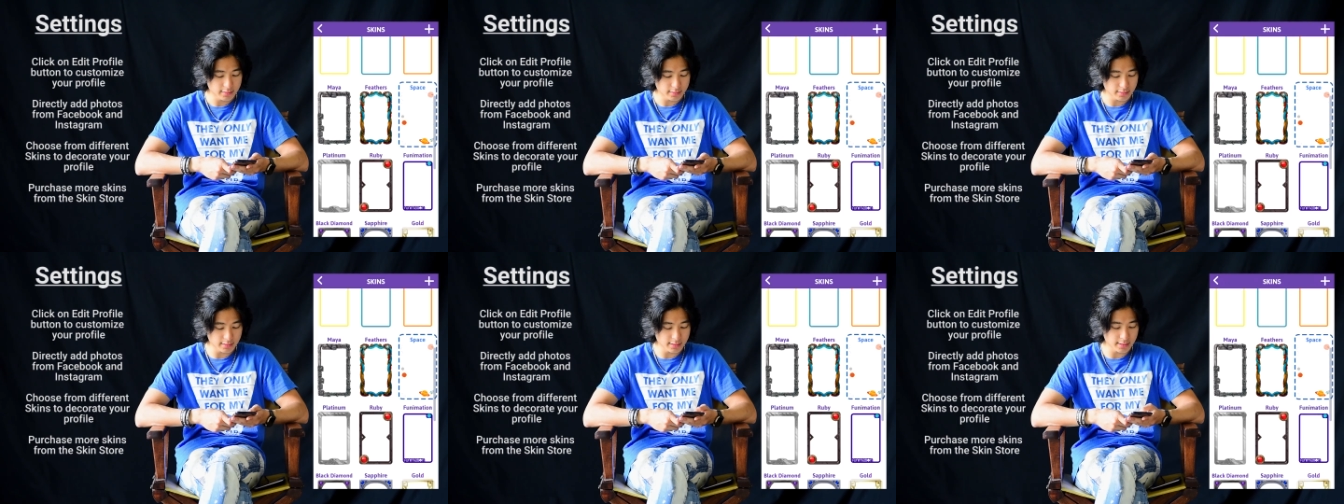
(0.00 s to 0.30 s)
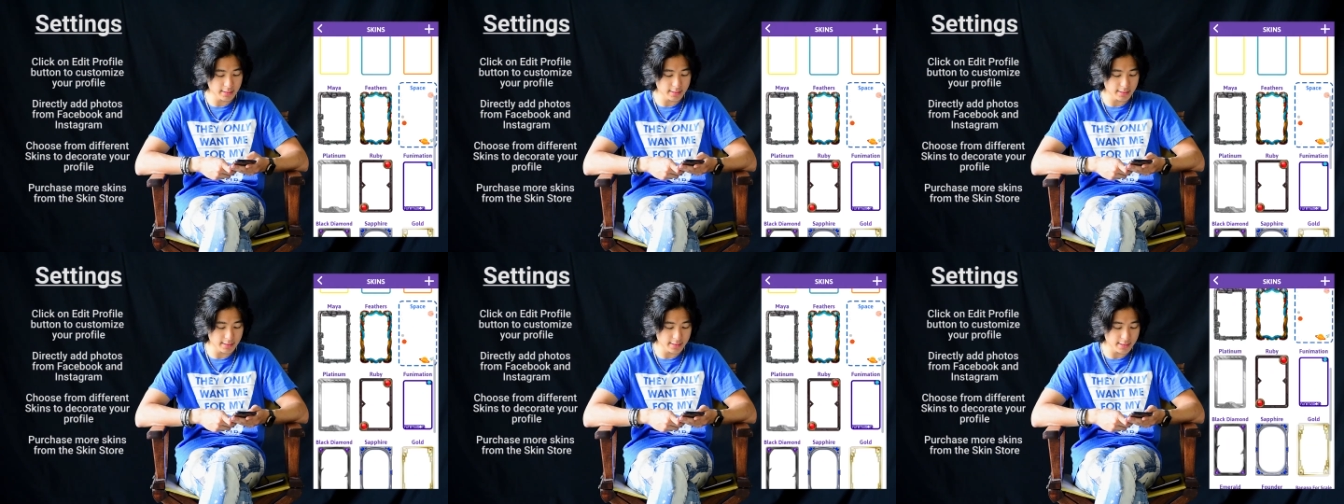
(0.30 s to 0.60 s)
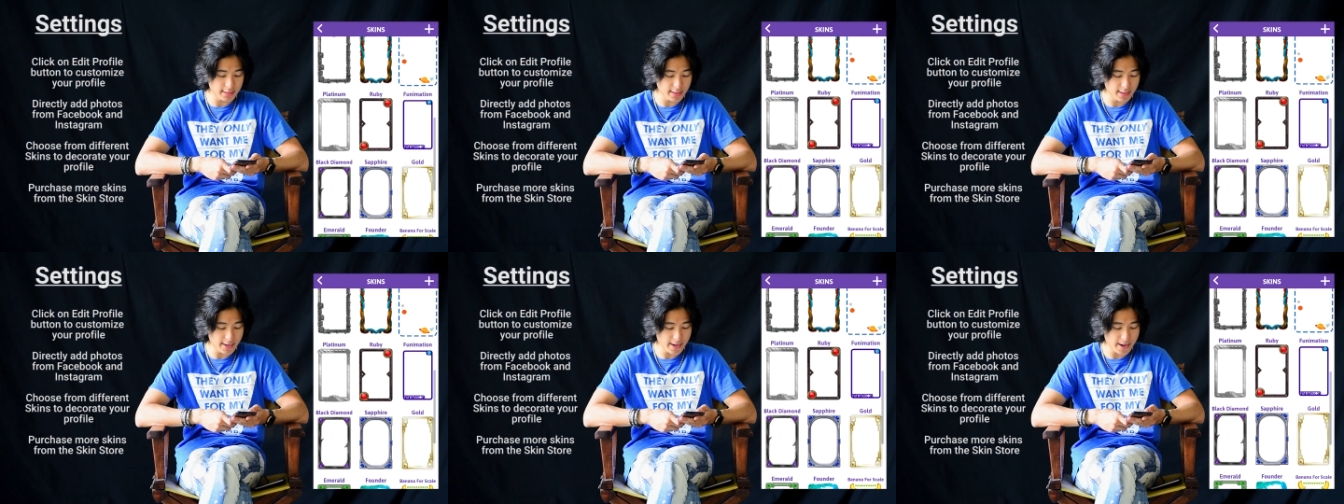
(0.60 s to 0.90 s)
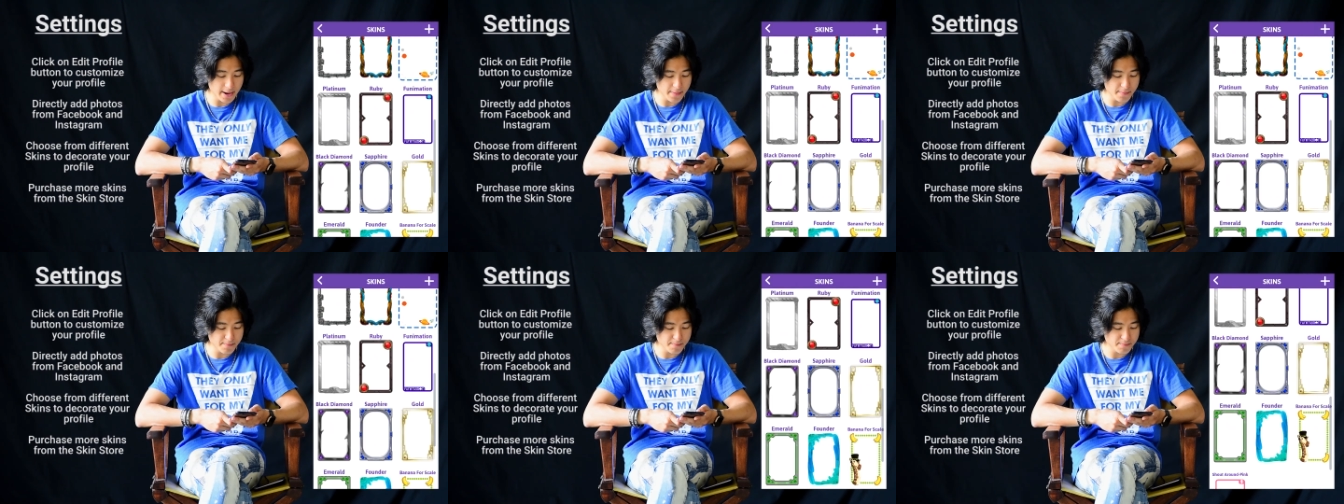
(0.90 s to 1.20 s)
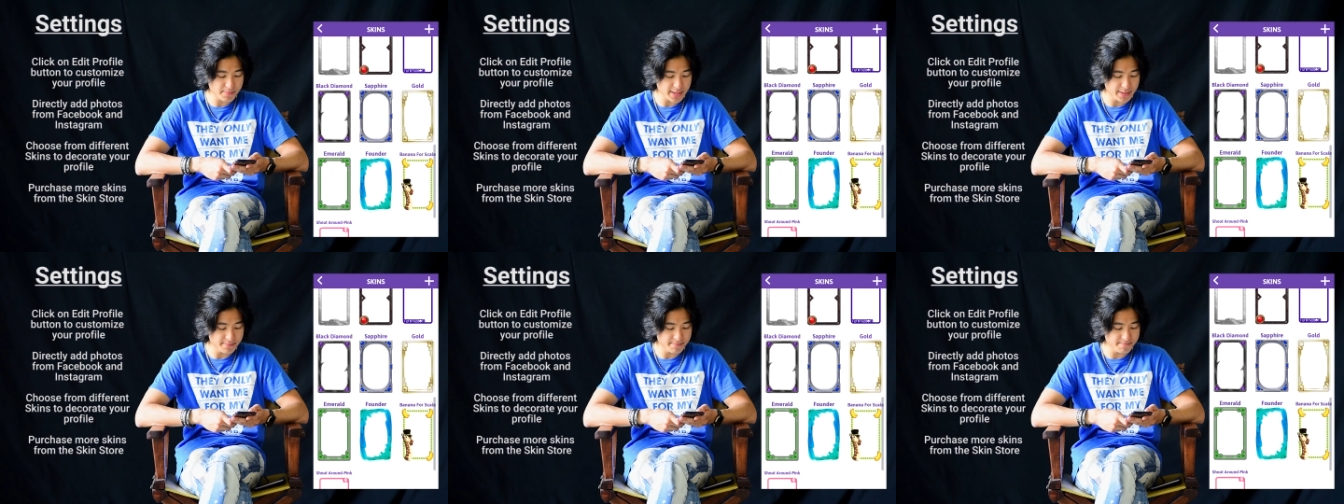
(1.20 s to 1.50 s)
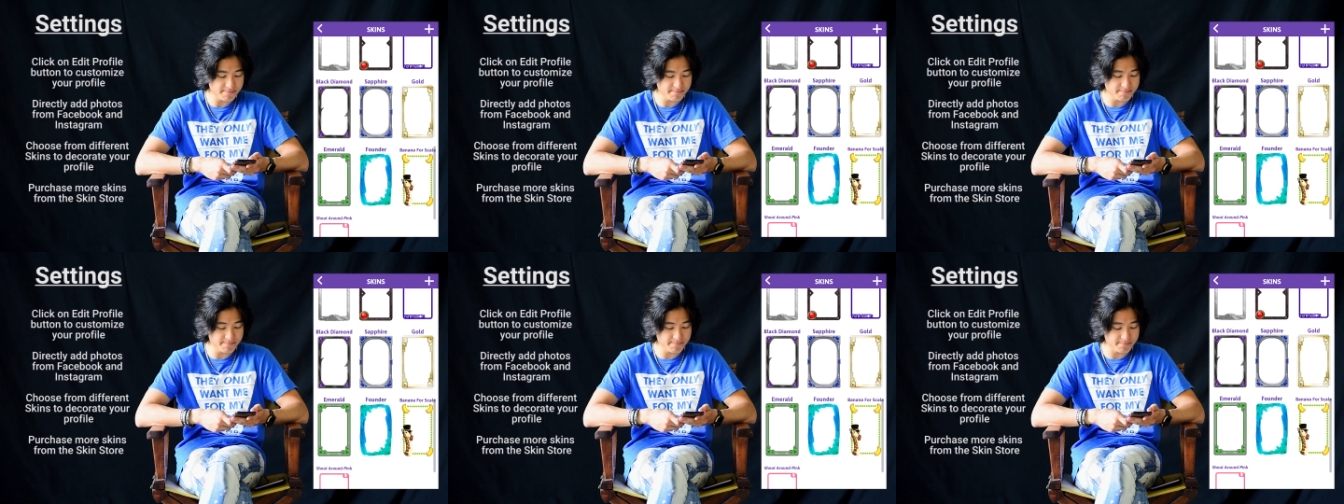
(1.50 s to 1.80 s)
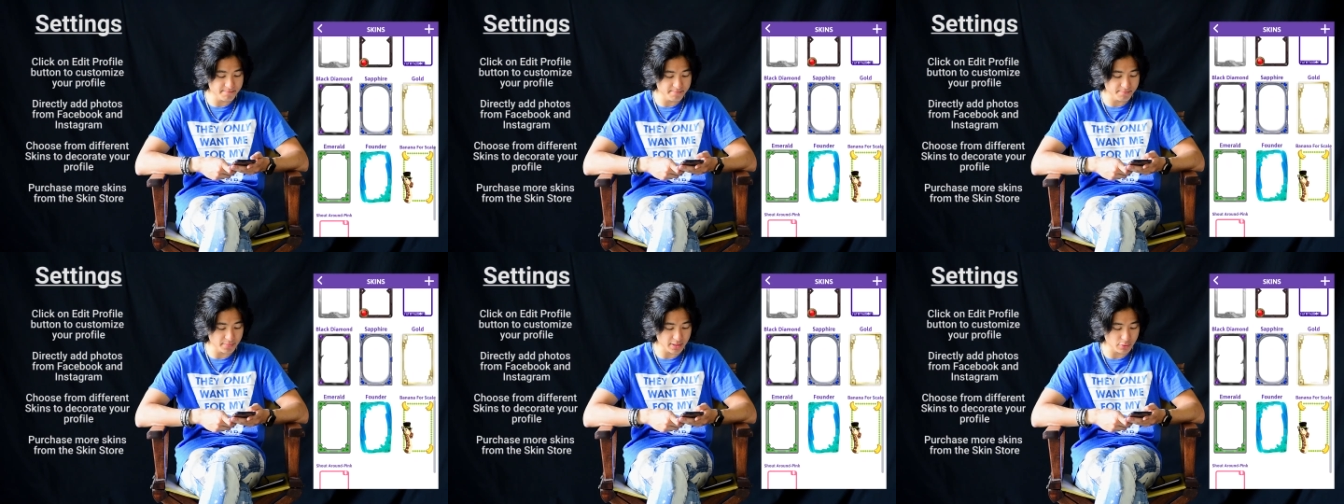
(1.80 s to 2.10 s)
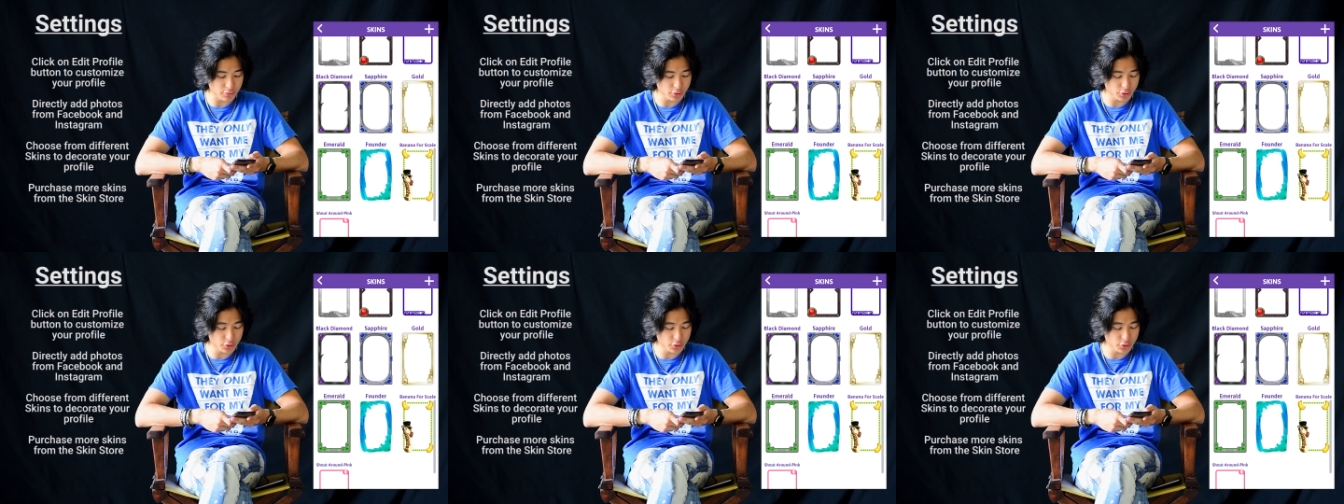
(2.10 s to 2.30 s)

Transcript: the, what